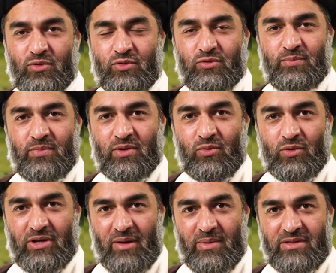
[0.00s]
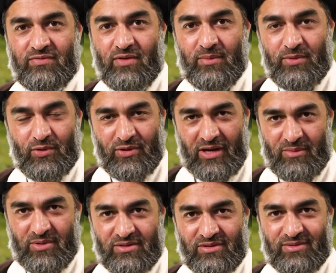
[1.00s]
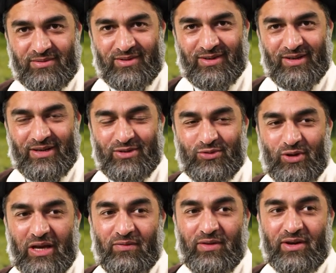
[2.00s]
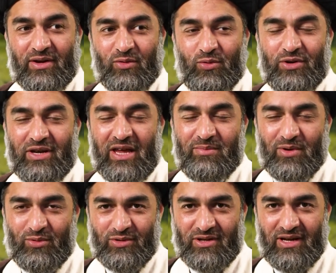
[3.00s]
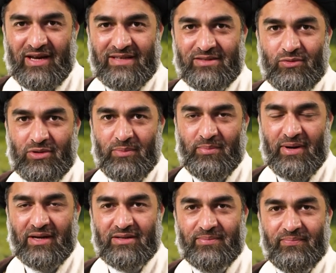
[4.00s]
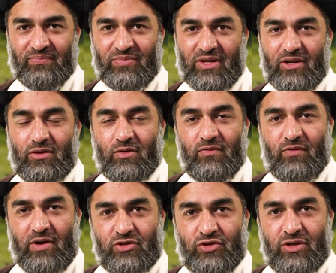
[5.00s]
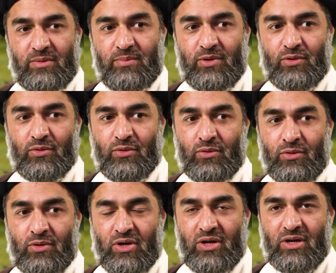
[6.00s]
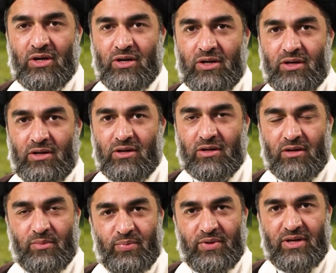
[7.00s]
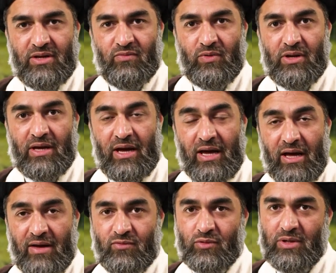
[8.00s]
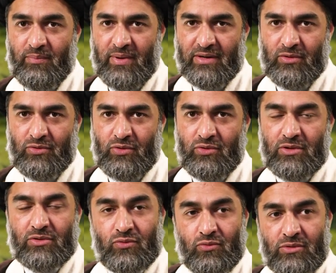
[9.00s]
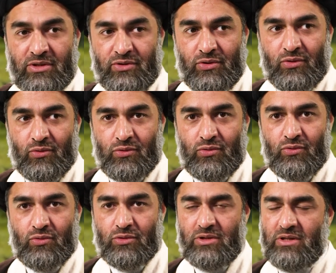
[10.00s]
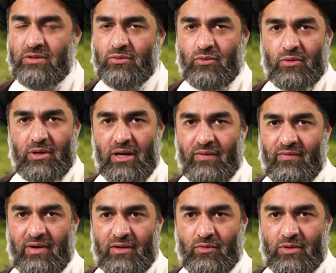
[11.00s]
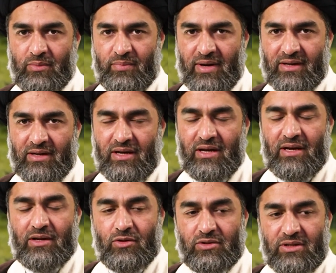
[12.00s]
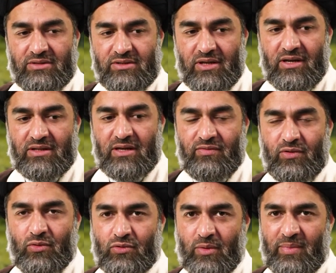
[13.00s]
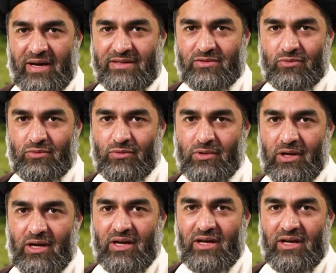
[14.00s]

up those good habits from your neighbors. So even a good neighborhood has good impact. Your friendship, your company will have good impact on you. The school that you go to, these all have very good impact. Not necessarily that if you go to a bad school,